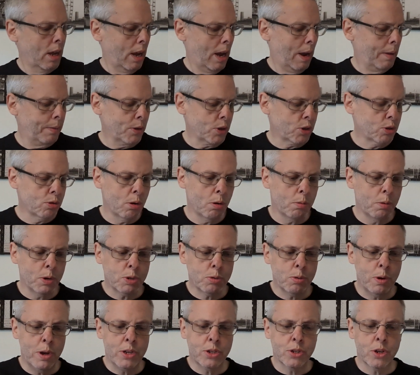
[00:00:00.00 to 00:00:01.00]
I'm not sure
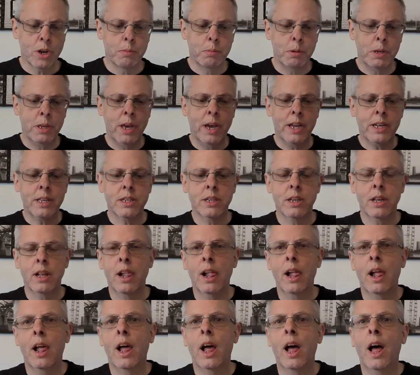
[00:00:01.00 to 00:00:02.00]
which way it's going to be yet.
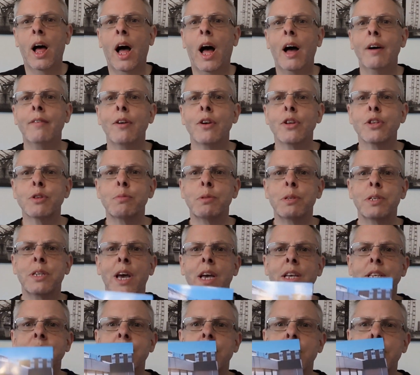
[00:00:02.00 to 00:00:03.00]
I've also been
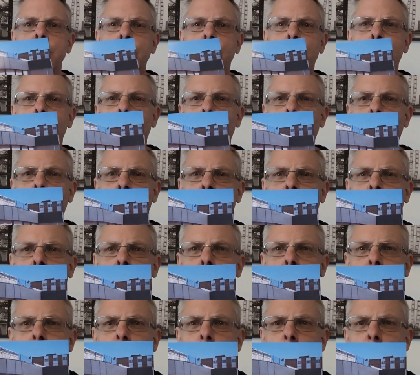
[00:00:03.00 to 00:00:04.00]
testing the quality
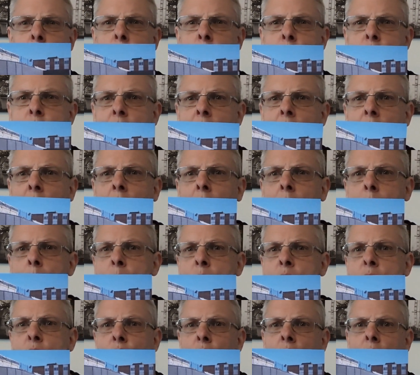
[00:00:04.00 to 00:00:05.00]
of what it looks like,
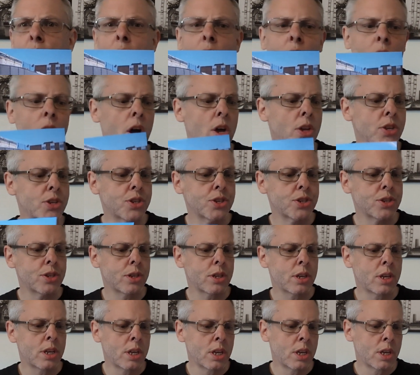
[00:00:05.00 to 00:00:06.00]
images looking in gloss.
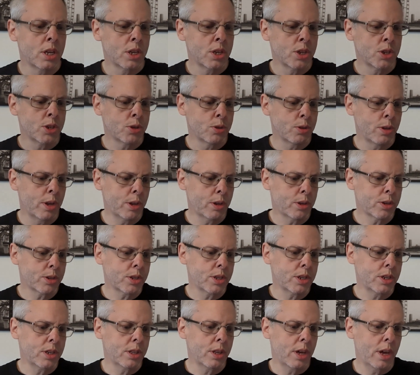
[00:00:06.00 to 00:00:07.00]
So there you can
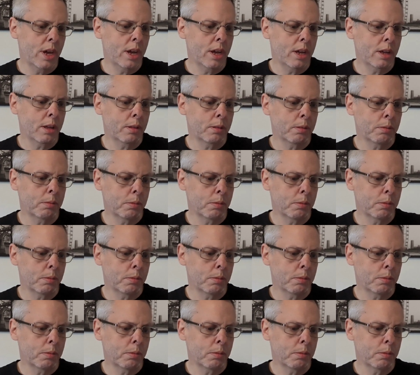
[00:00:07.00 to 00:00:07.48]
see there,